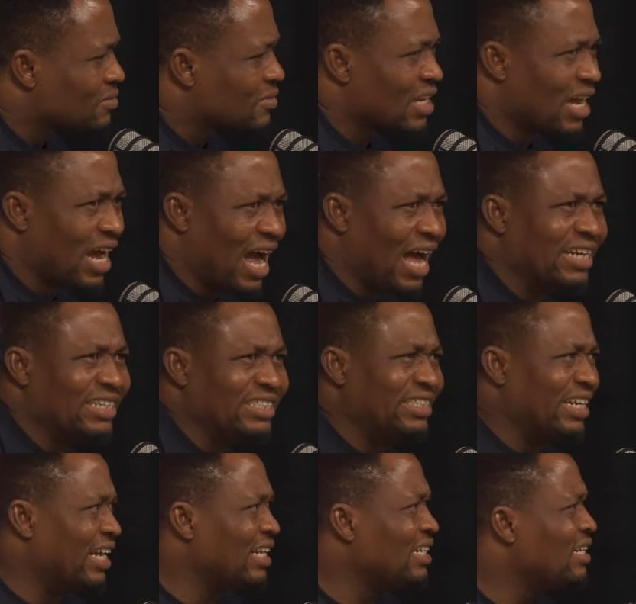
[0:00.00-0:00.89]
And
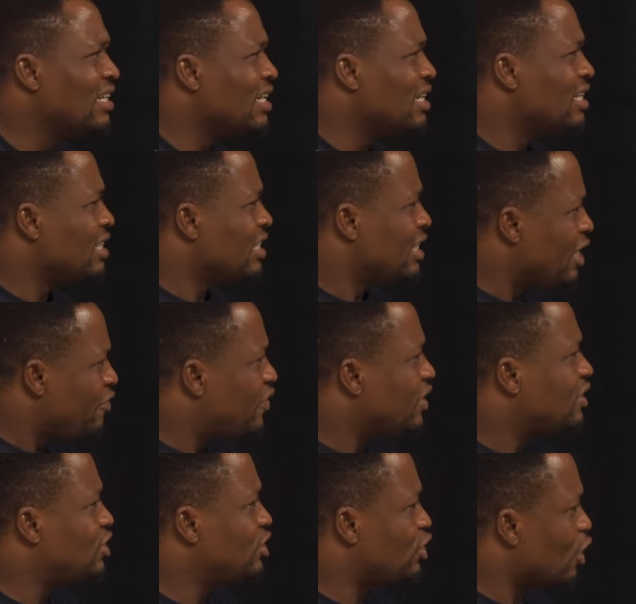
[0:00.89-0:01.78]
then, if
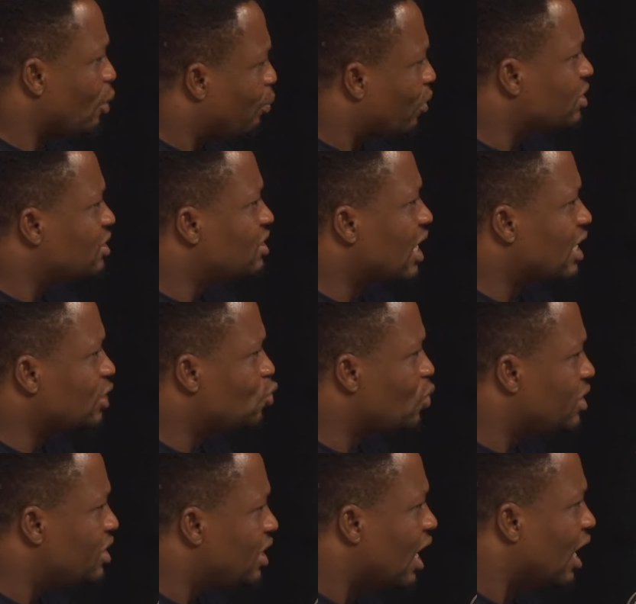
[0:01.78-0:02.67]
it's your point that is
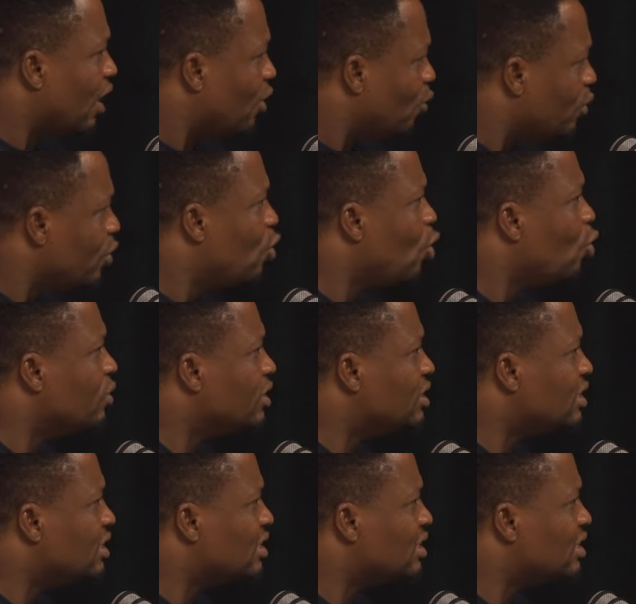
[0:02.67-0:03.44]
weightier, we go with it.